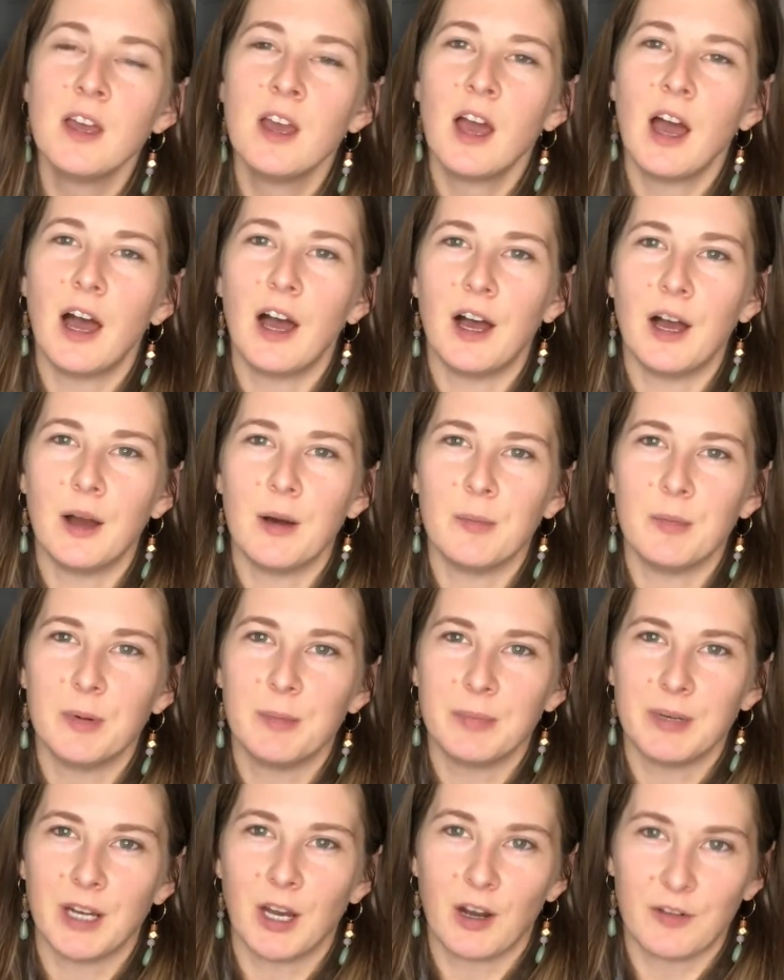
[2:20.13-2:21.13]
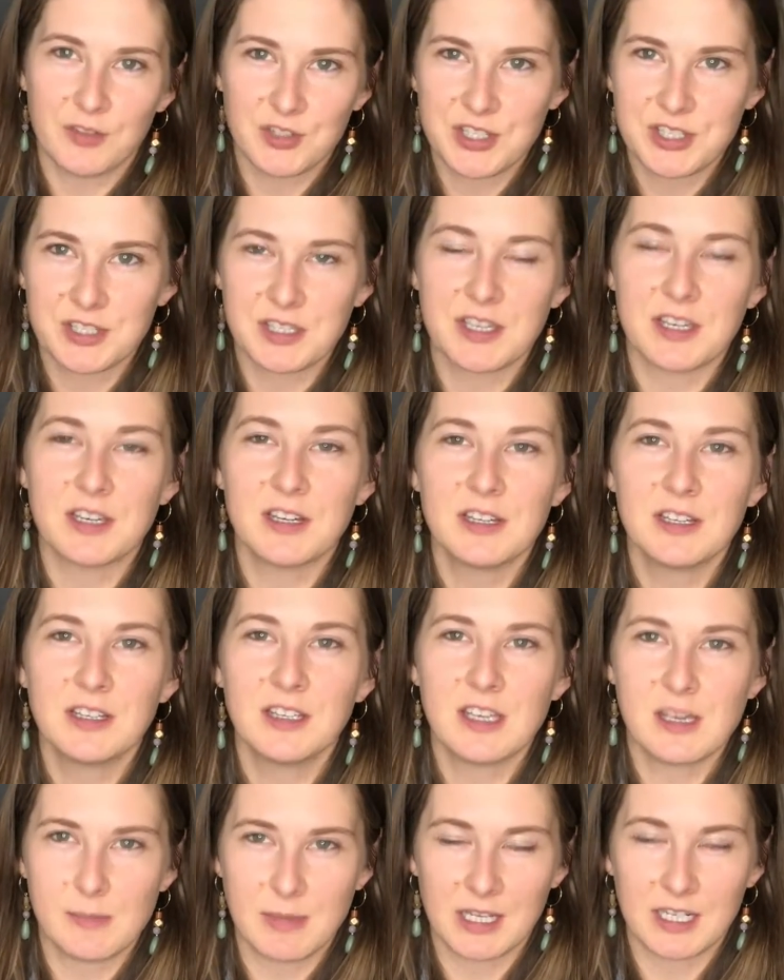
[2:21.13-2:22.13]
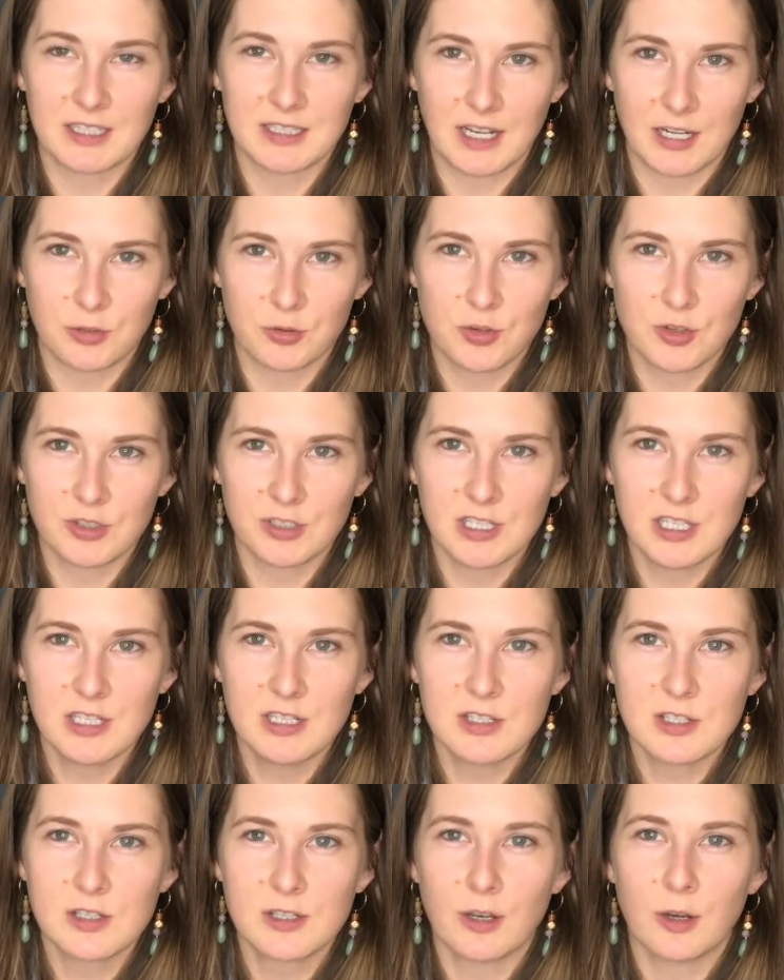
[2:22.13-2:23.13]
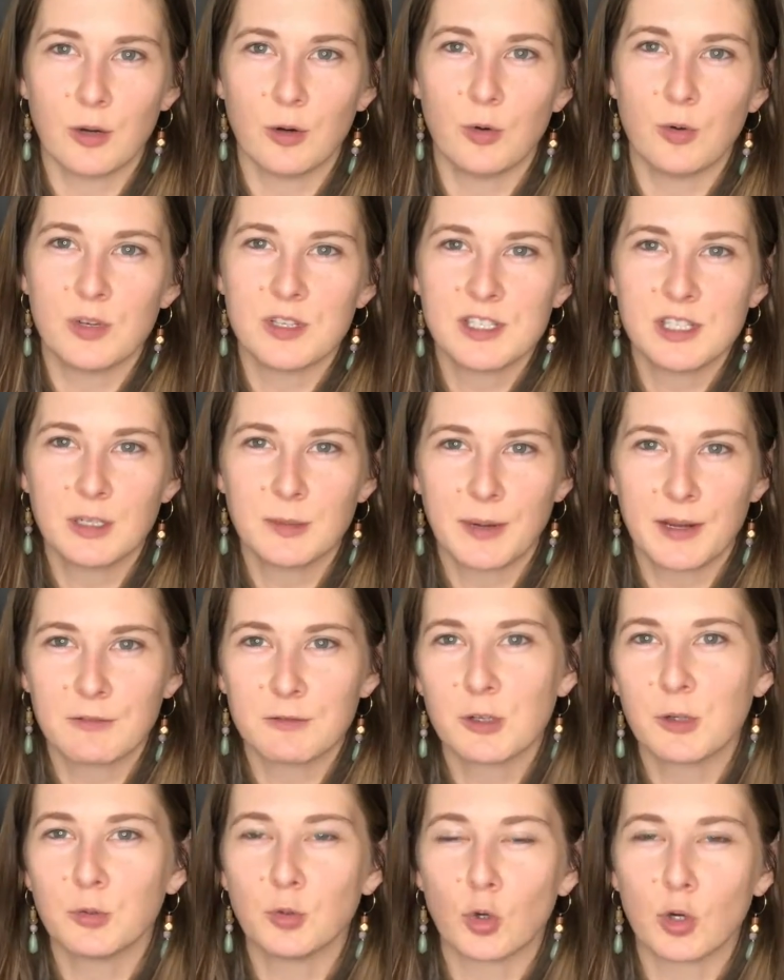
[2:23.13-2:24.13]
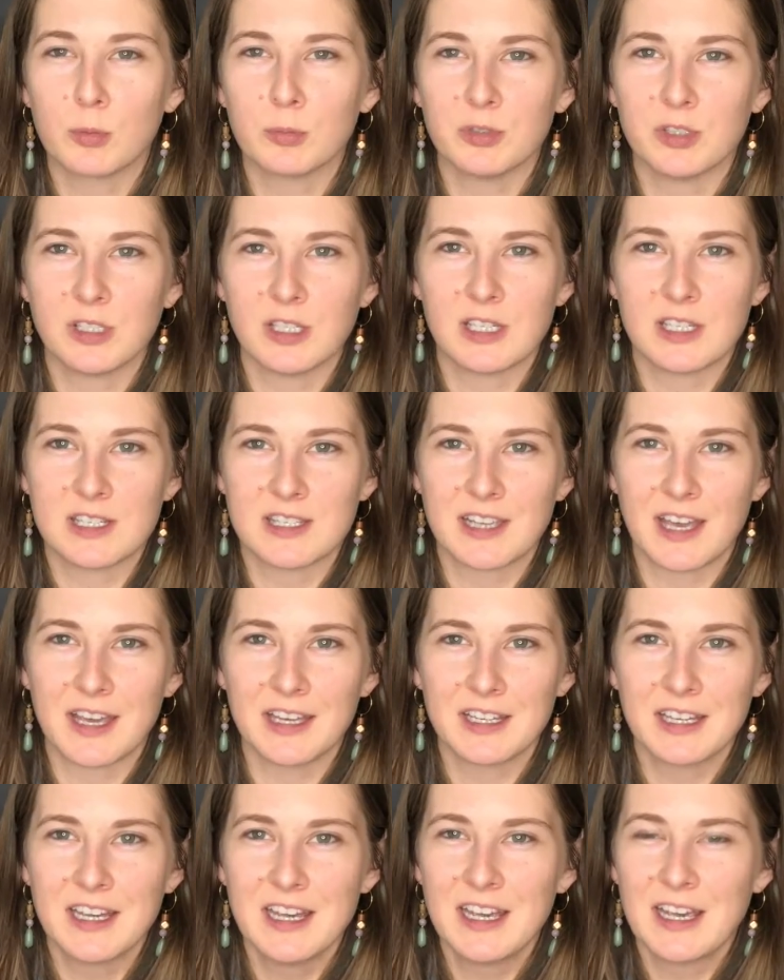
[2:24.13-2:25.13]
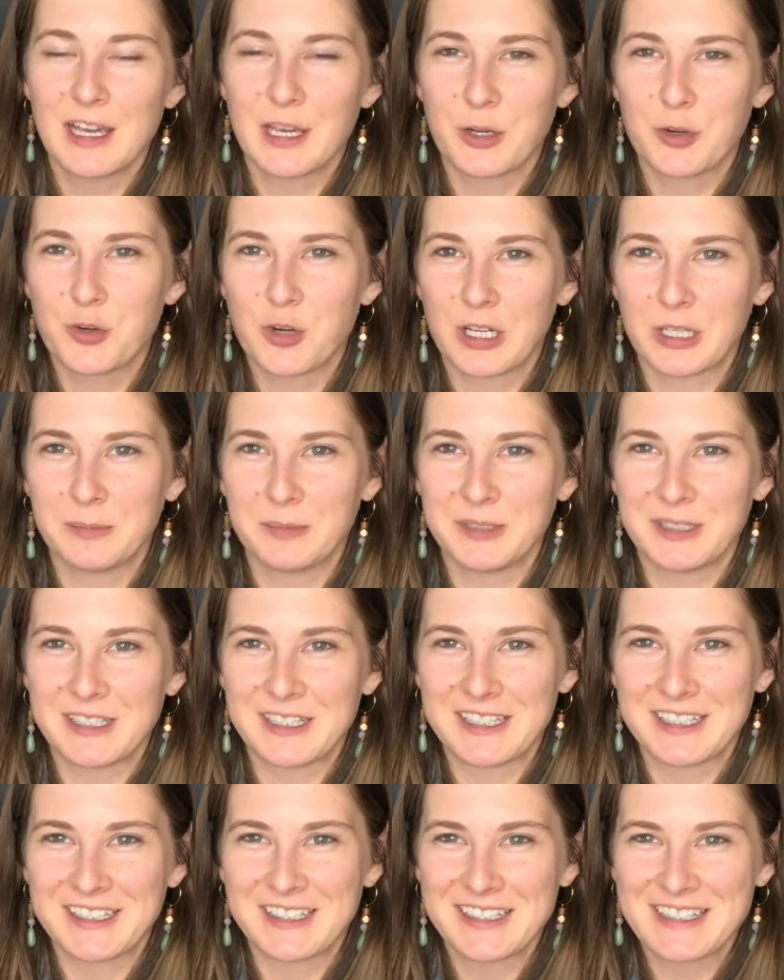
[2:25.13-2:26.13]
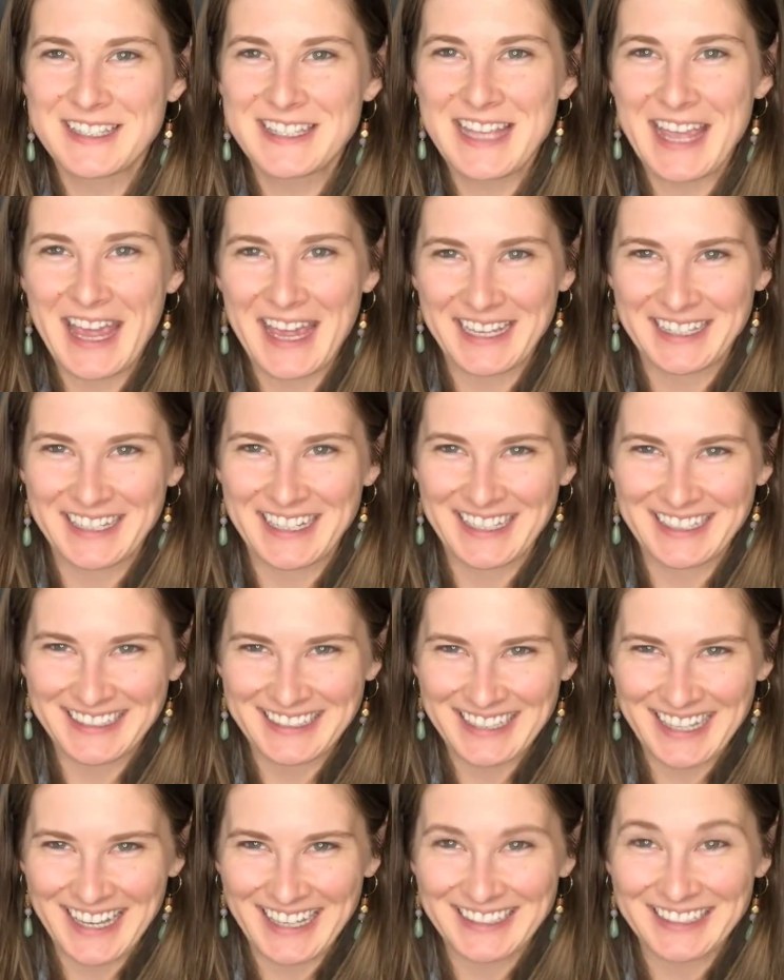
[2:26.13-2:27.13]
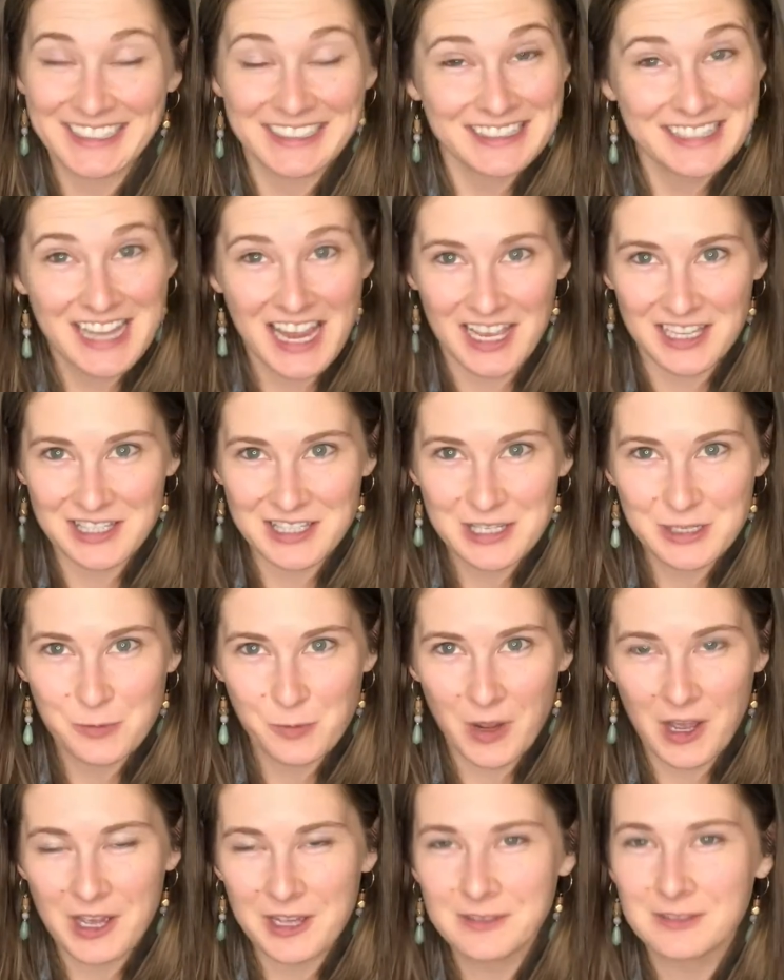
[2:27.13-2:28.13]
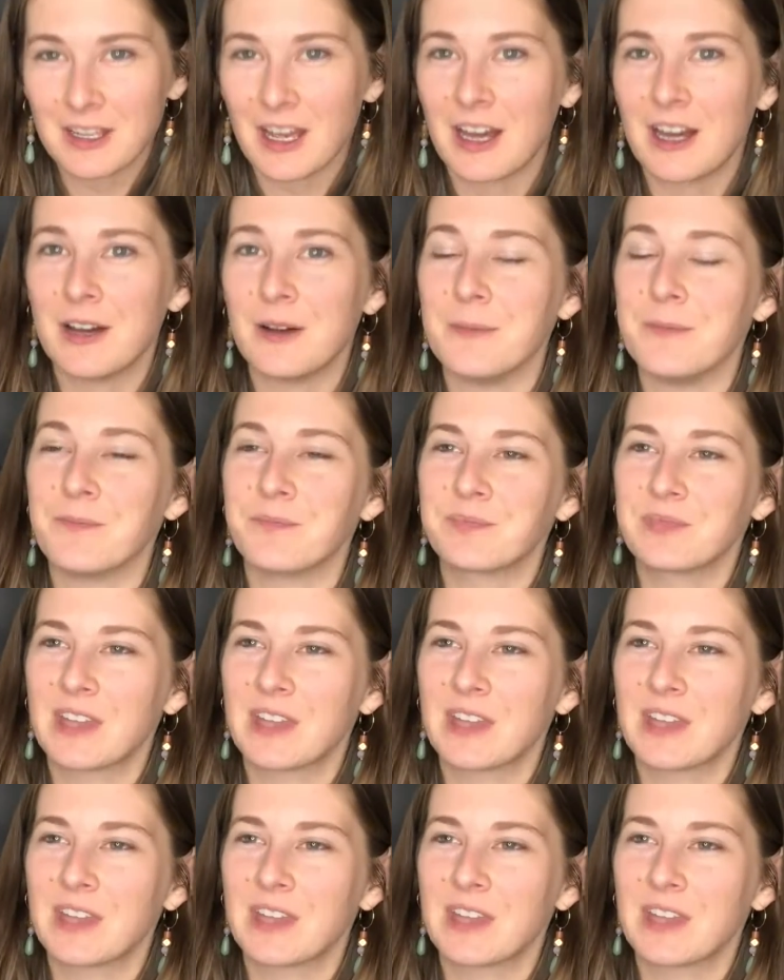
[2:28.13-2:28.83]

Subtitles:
But obviously he made it naturally. So Zinno Mavro normally is like incredibly tannic and intense wine, and